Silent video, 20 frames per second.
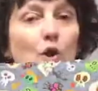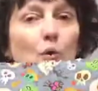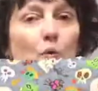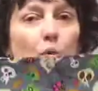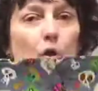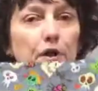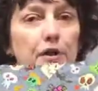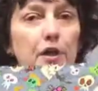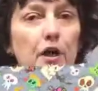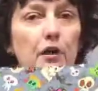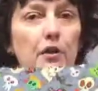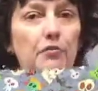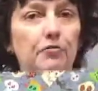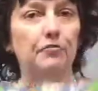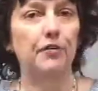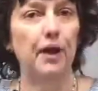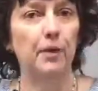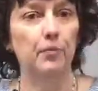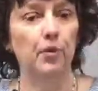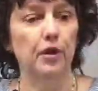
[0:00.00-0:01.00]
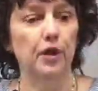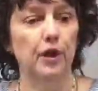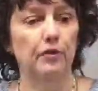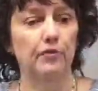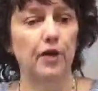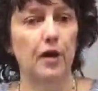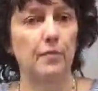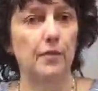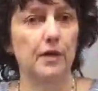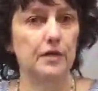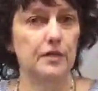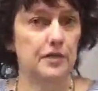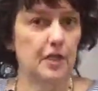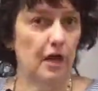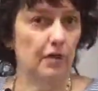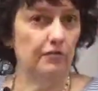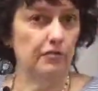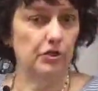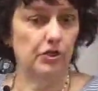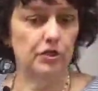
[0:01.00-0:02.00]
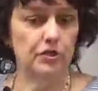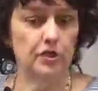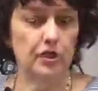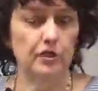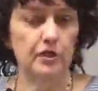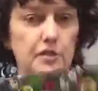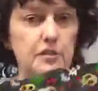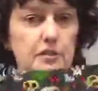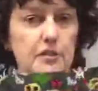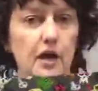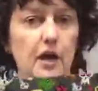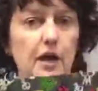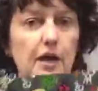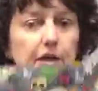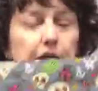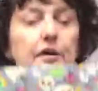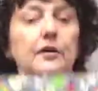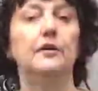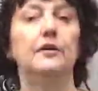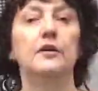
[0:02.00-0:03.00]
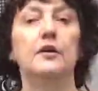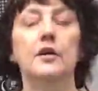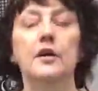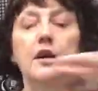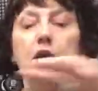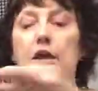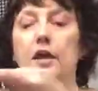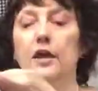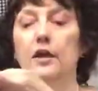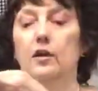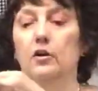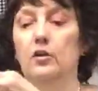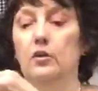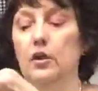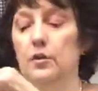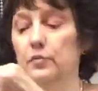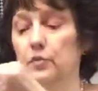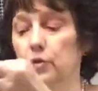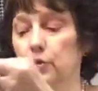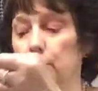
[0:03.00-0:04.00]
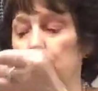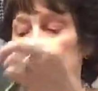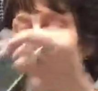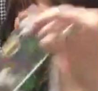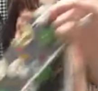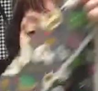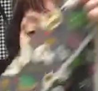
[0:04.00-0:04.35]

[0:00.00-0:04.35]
One yard of fabric, I've got my selvages on the side, and all I'm doing is